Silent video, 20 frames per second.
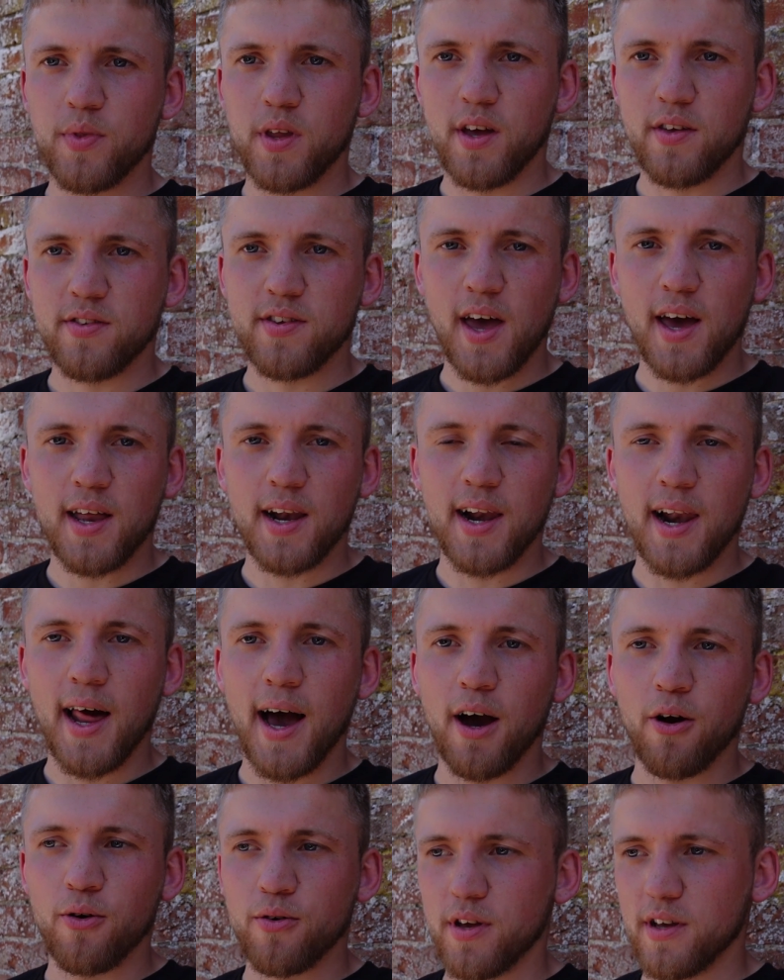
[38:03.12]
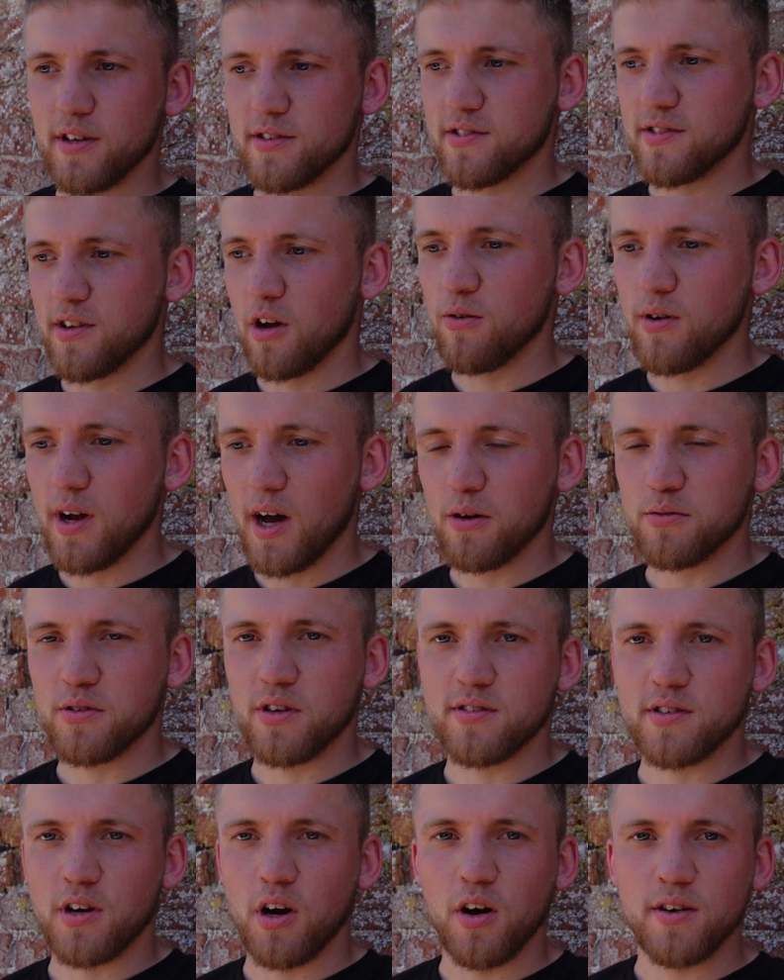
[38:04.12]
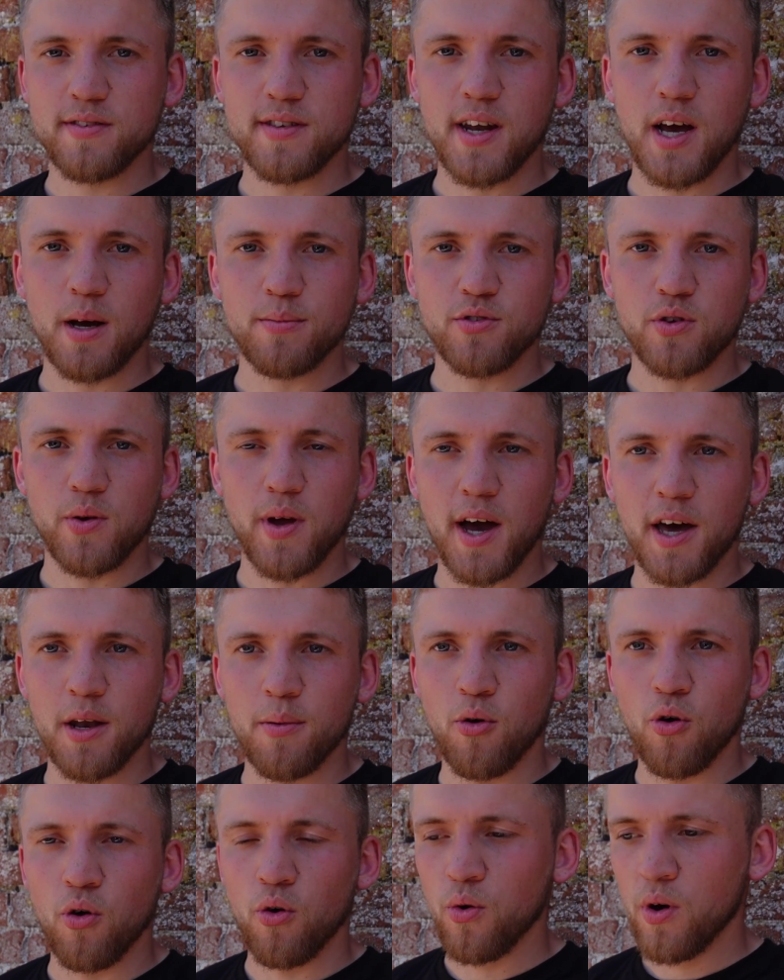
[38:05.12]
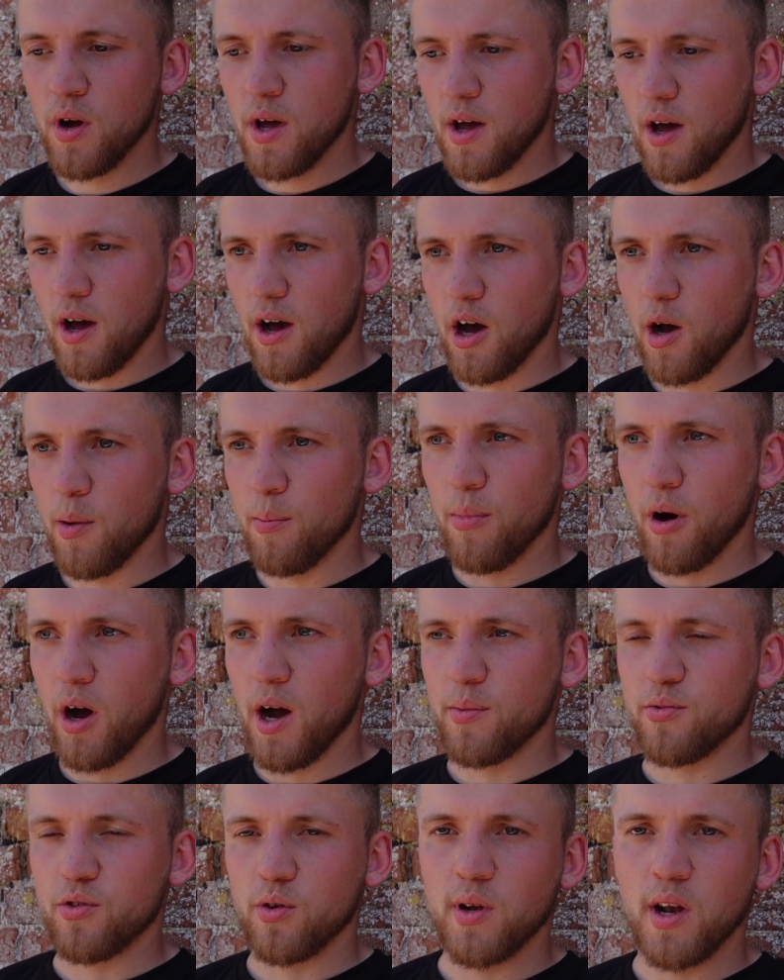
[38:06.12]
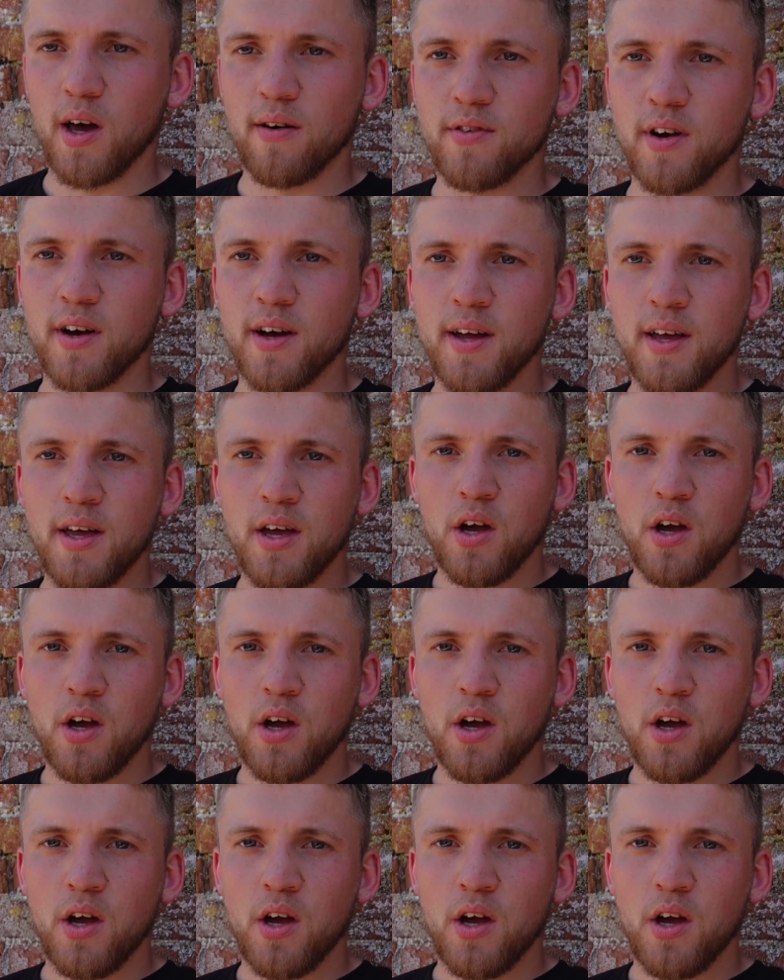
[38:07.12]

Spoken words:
It's hella loud. It is so loud, this car. It's an absolute animal, but I absolutely love it.